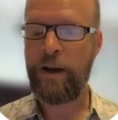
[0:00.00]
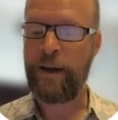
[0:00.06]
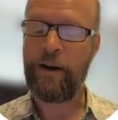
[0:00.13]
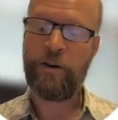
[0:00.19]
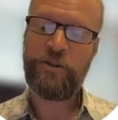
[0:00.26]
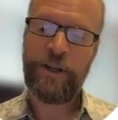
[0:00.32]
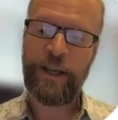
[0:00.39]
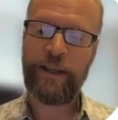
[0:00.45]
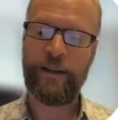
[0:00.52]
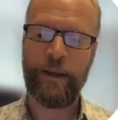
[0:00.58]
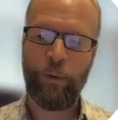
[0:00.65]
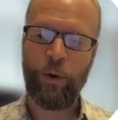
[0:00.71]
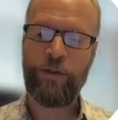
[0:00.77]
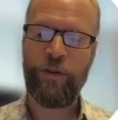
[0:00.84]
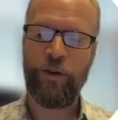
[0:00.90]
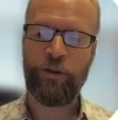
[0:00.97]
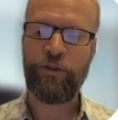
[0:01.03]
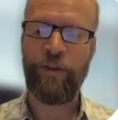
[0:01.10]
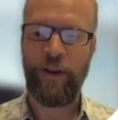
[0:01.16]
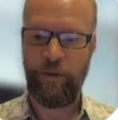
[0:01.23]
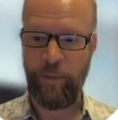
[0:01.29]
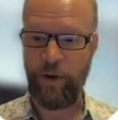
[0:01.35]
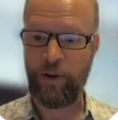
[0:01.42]
can articulate what those
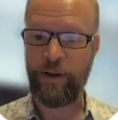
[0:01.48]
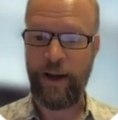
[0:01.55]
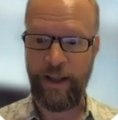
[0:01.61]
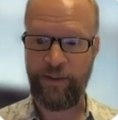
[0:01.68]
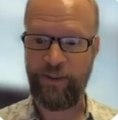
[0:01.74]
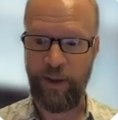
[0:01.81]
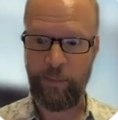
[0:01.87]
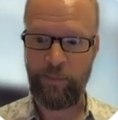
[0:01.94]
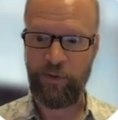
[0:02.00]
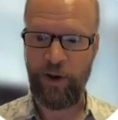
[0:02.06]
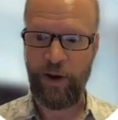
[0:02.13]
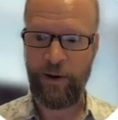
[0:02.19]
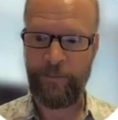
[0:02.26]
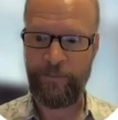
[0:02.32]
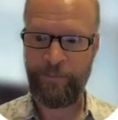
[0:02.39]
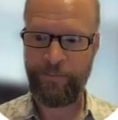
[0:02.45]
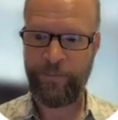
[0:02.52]
fundamental concepts are.